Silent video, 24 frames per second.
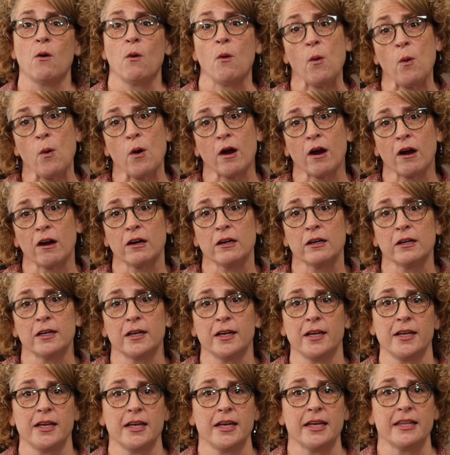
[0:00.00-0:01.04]
Or
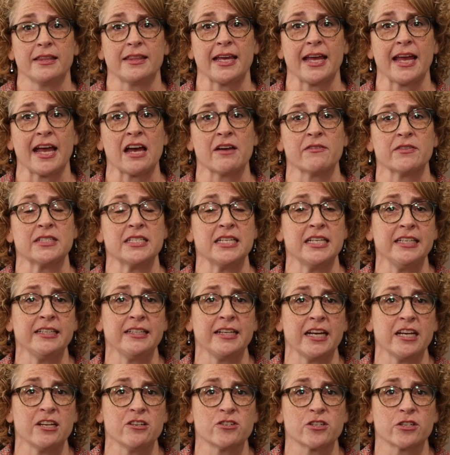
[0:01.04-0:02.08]
they have a
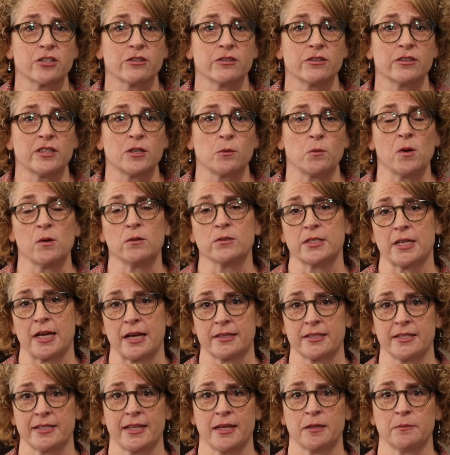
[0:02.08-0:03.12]
teenager that won't
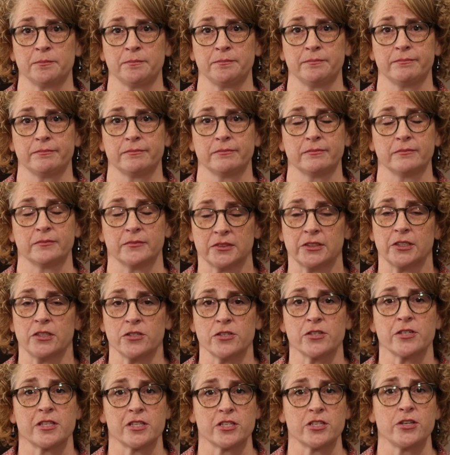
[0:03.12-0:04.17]
talk to them.
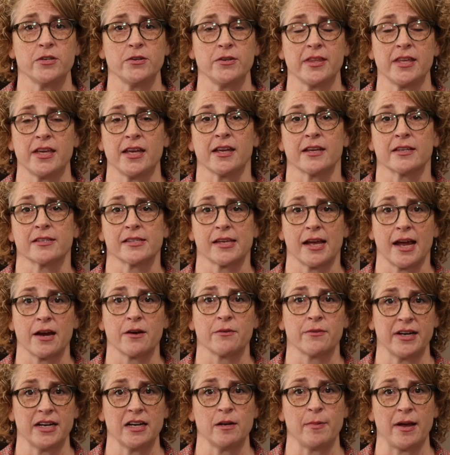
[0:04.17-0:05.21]
Those are the two things I
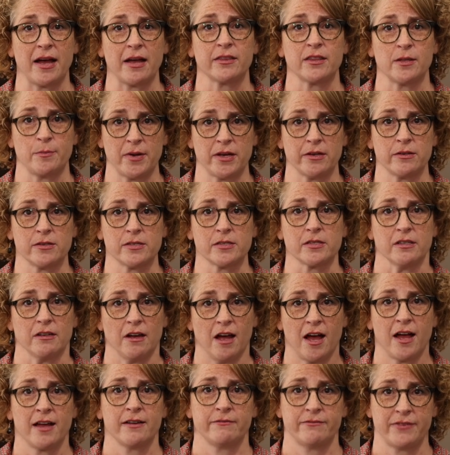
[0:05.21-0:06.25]
read about the most
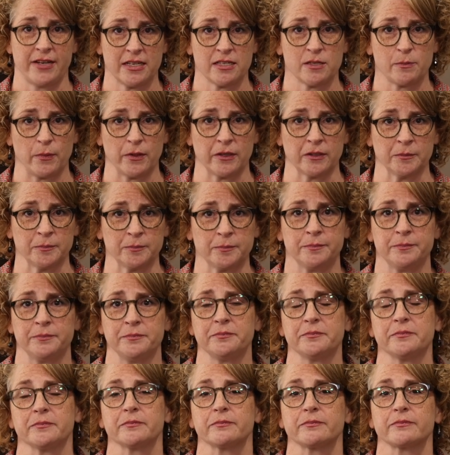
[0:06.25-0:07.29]
on Facebook.
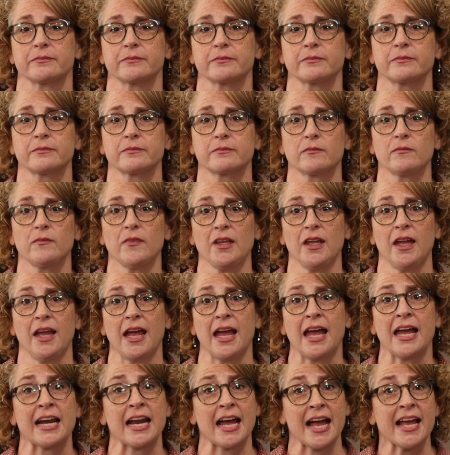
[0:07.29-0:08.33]

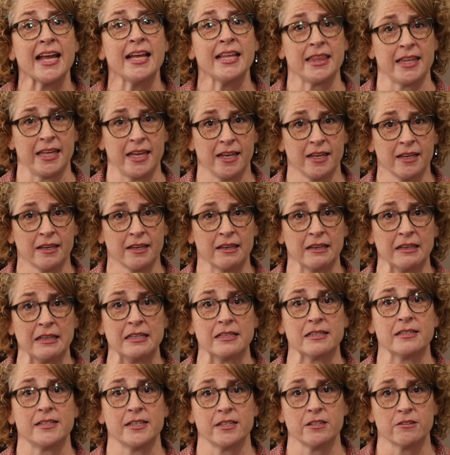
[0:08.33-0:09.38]
And I think
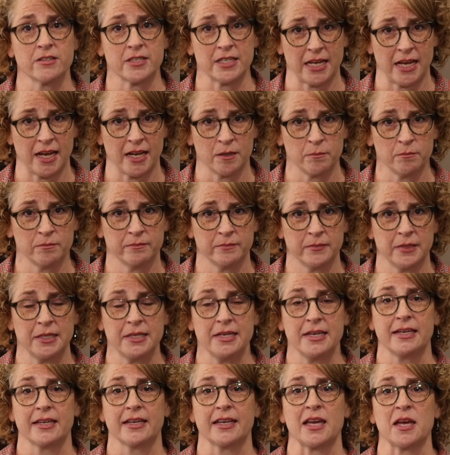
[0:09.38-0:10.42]
dinner time
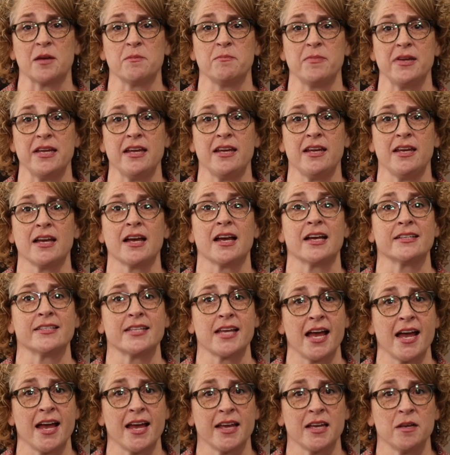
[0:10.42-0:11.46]
can be a
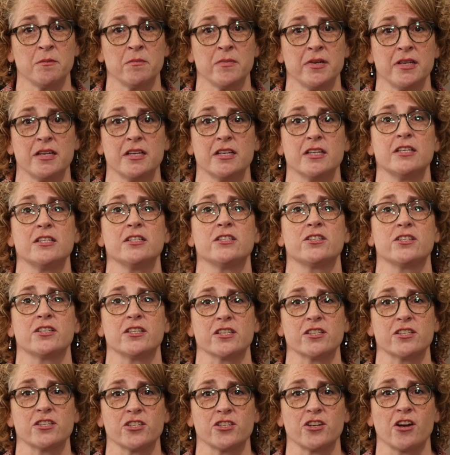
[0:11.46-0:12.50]
time to
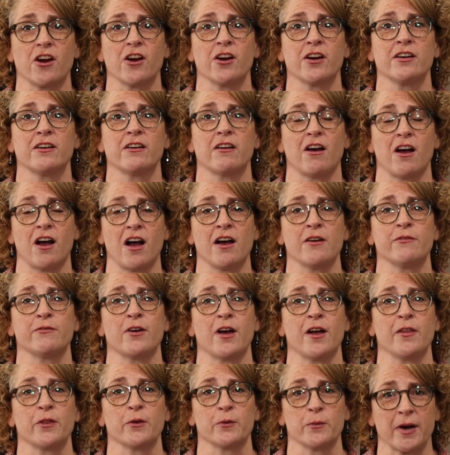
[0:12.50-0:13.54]
start off
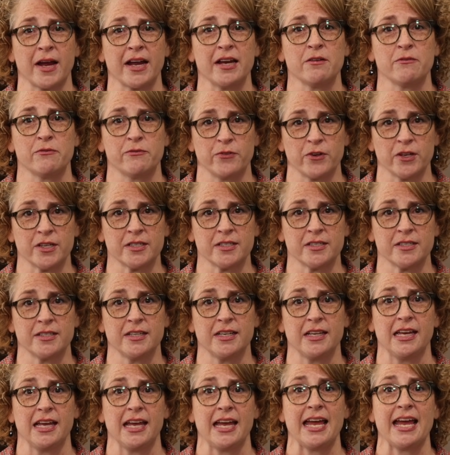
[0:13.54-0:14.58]
on the right foot
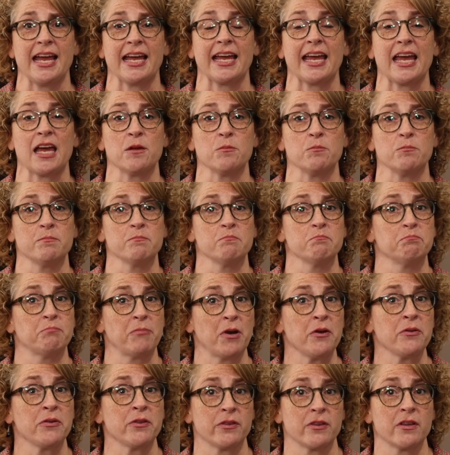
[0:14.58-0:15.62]
and get
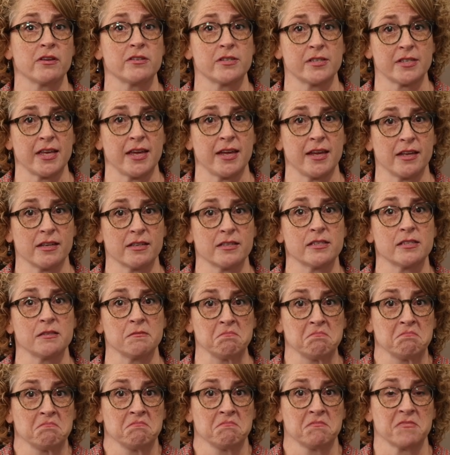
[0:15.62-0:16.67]
both of those things
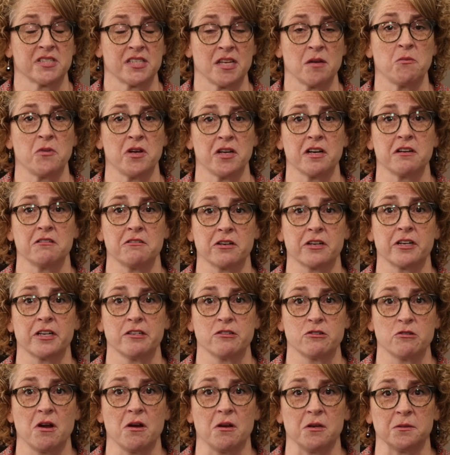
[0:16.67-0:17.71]
somewhat under
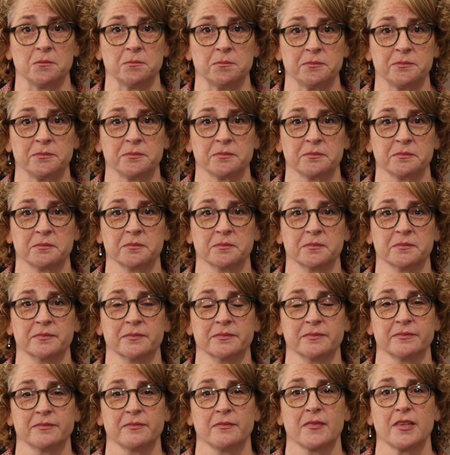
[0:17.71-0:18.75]
control.
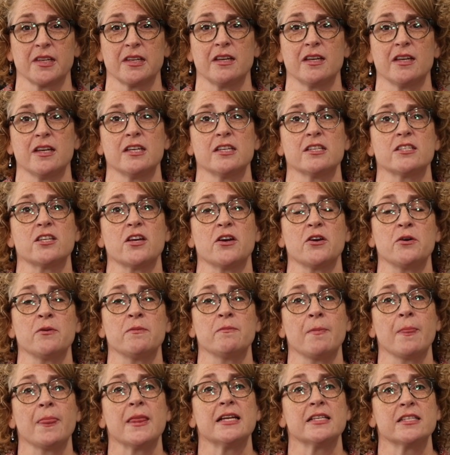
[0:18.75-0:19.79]

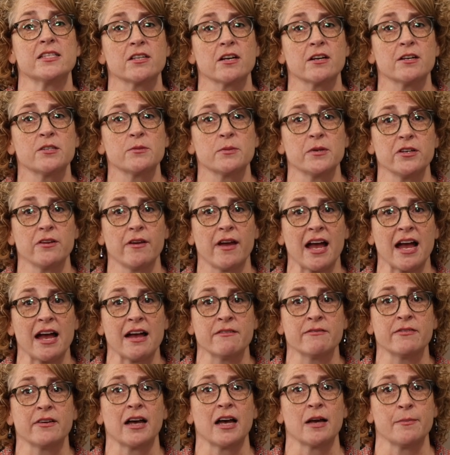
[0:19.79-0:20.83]
So it starts when you
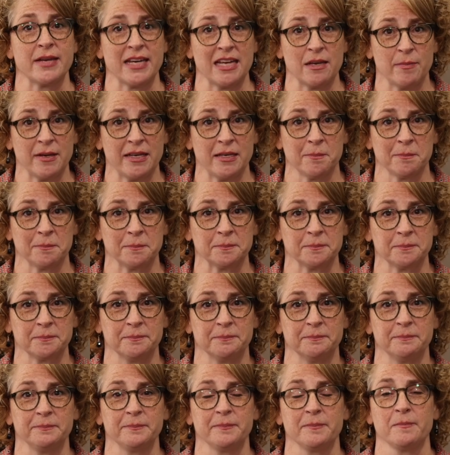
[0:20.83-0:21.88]
have a baby.
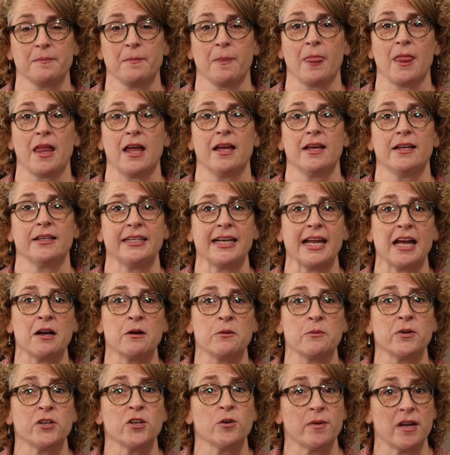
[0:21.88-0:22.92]
Now,
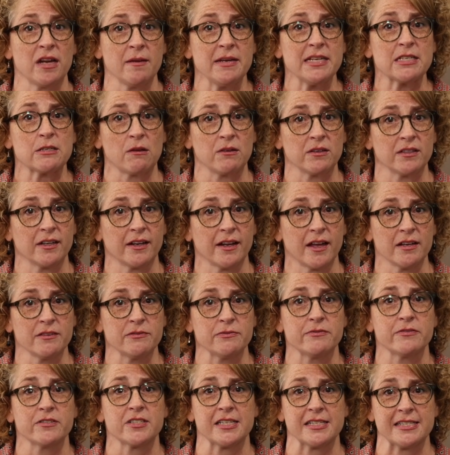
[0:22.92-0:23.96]
when your baby's old
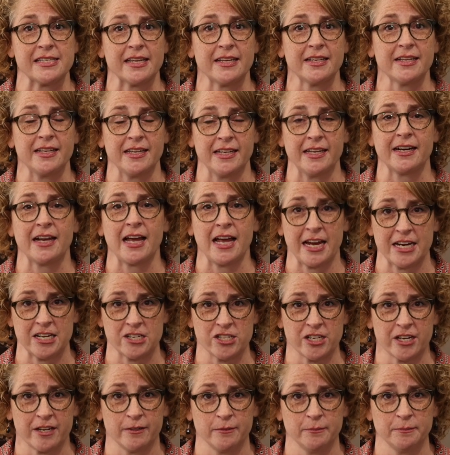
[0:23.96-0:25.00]
enough to sit in a high
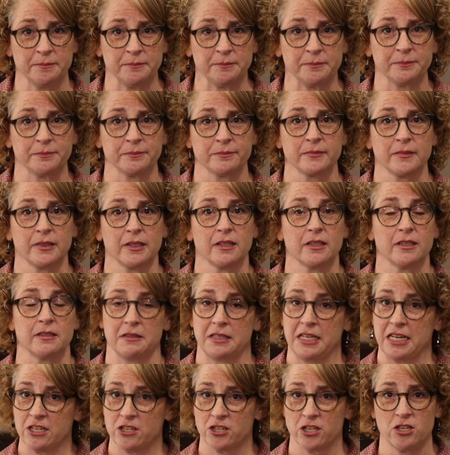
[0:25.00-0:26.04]
chair,
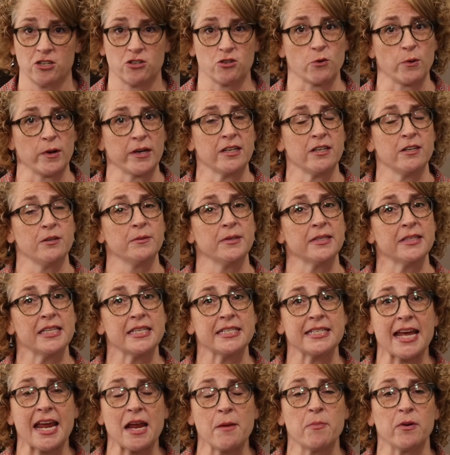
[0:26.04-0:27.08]
they should join you at the
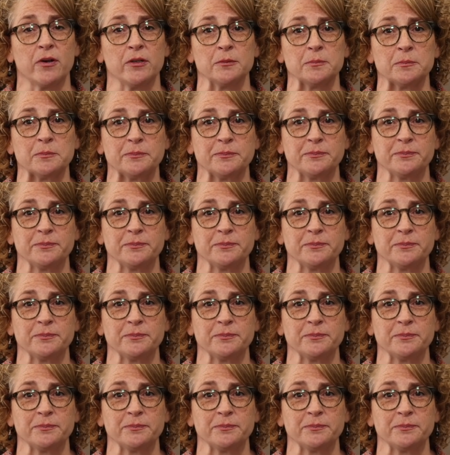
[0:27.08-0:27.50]
table.